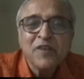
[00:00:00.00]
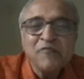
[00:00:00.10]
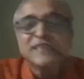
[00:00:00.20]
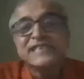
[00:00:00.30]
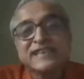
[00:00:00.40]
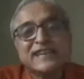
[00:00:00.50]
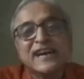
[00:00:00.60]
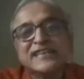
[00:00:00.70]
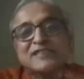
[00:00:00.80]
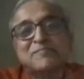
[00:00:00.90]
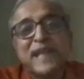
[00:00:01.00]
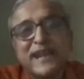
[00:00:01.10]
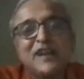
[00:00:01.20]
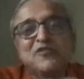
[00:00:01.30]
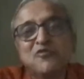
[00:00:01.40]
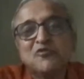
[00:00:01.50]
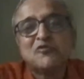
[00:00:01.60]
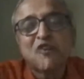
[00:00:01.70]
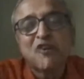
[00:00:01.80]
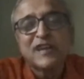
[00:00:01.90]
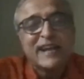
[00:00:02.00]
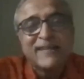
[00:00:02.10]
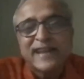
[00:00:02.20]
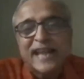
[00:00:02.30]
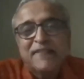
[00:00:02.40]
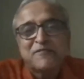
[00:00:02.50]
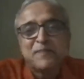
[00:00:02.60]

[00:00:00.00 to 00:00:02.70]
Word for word: which in turn is playing a huge role in our lives,